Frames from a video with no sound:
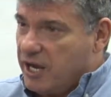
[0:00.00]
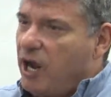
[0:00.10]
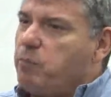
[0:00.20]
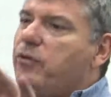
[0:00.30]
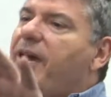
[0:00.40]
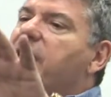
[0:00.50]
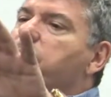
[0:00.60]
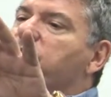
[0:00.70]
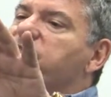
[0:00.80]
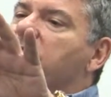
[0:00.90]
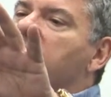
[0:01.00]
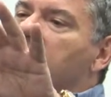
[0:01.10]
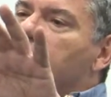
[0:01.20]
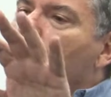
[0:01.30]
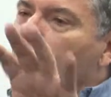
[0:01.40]
And we're able to
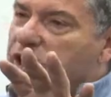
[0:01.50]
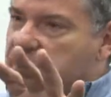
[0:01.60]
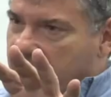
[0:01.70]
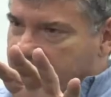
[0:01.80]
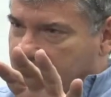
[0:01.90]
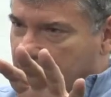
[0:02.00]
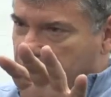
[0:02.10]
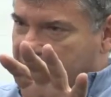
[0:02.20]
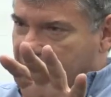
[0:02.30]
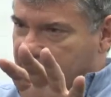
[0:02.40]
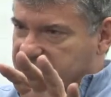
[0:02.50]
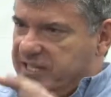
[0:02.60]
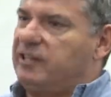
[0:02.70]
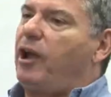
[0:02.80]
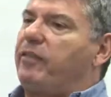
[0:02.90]
document that
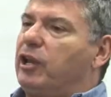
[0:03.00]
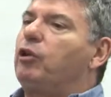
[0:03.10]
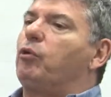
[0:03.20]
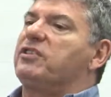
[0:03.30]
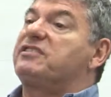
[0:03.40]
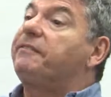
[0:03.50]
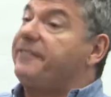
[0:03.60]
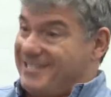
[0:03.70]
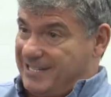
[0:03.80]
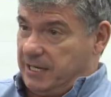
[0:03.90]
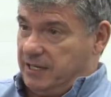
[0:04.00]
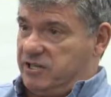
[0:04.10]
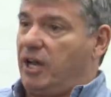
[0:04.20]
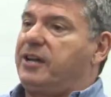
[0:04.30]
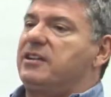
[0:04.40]
reality, like the laws of
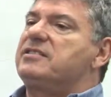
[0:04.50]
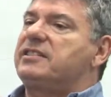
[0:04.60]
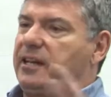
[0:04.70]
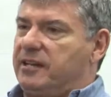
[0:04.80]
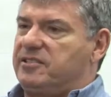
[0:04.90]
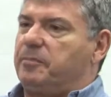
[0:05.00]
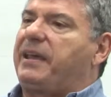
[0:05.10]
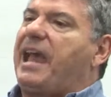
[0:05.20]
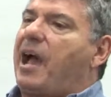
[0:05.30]
physics are considered to be